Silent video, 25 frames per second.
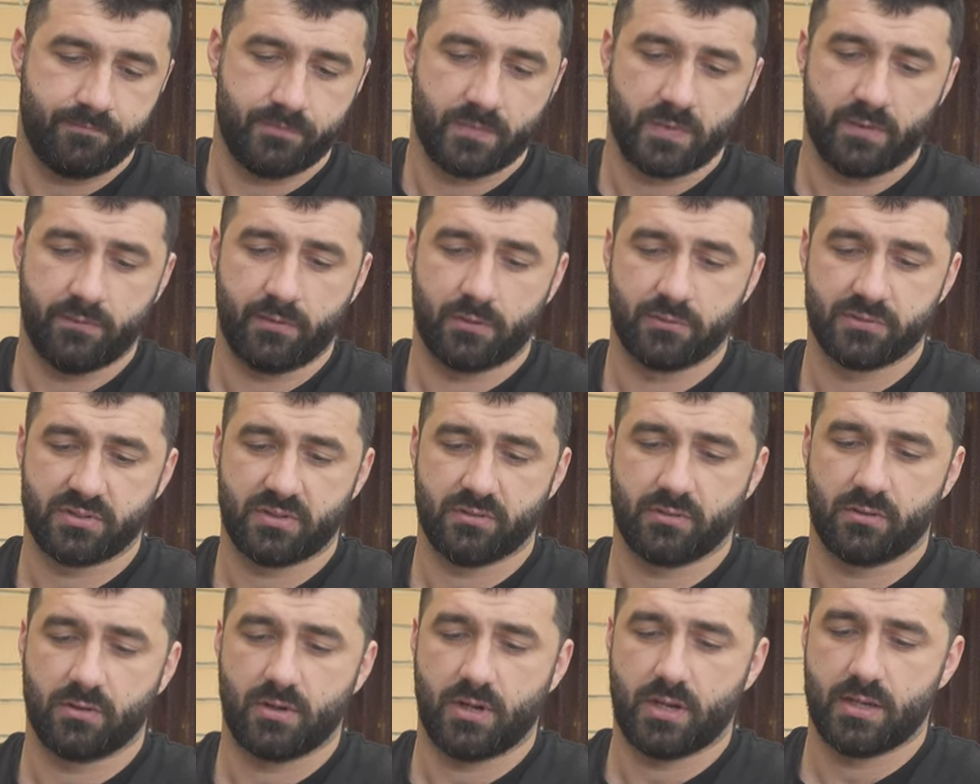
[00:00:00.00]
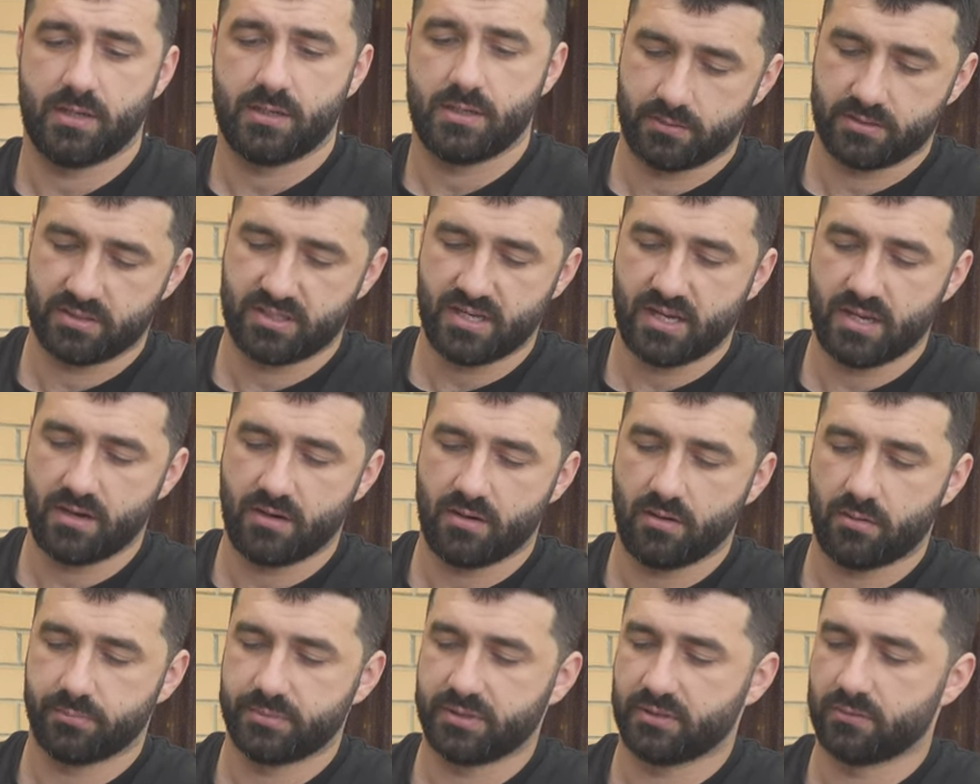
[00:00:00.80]
They've also got a
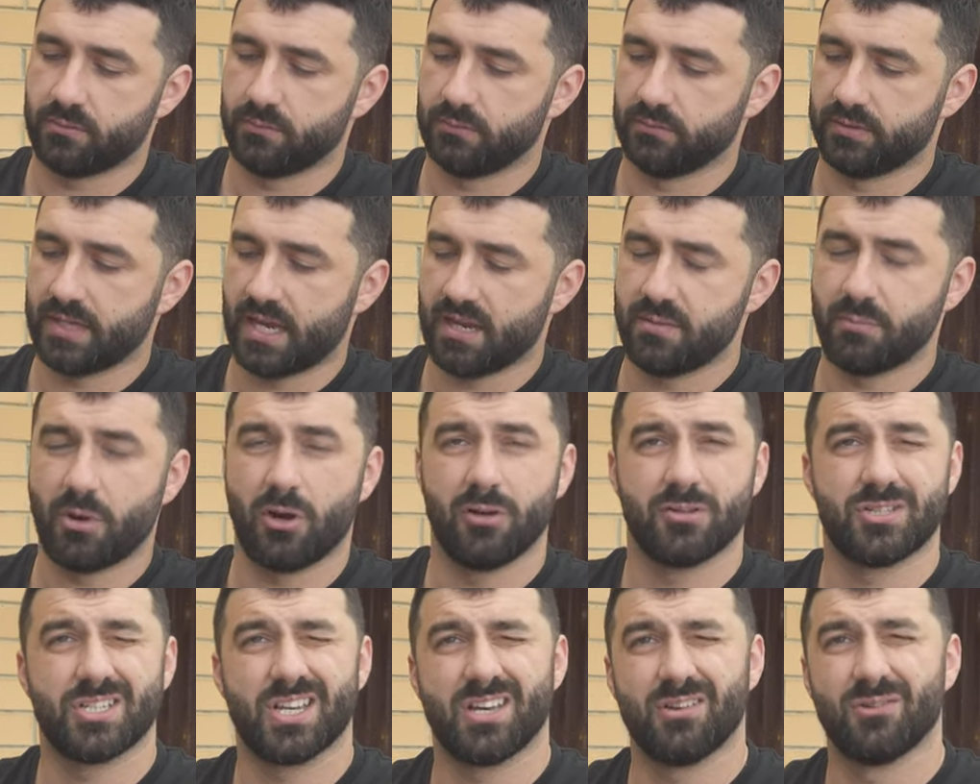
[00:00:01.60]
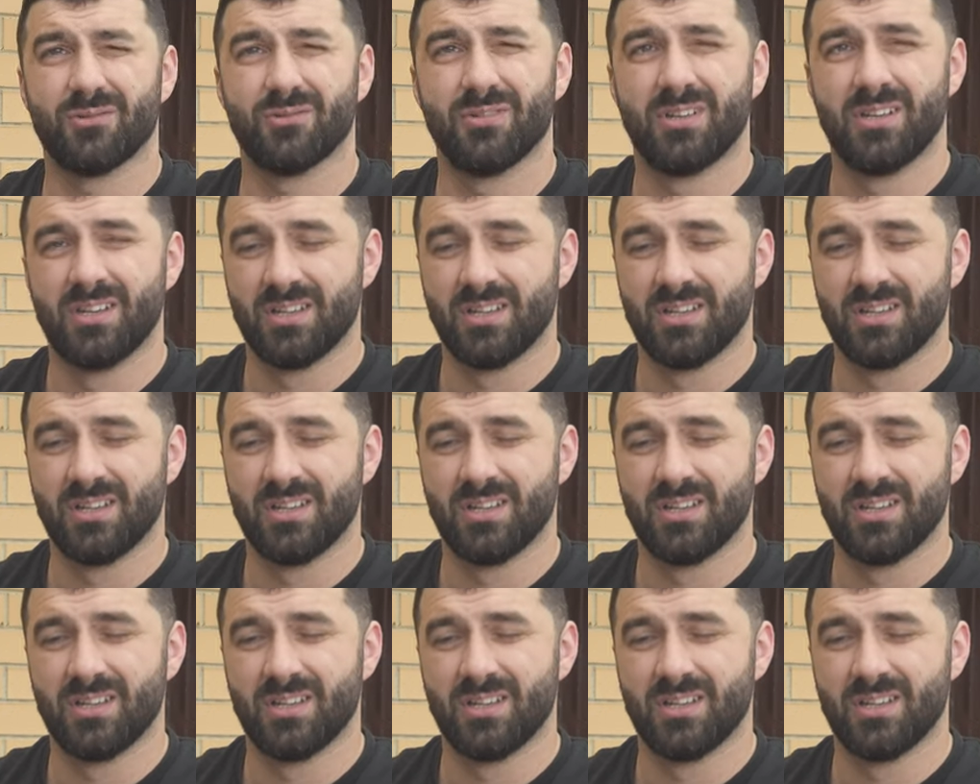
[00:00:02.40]
standard optical day mode channel.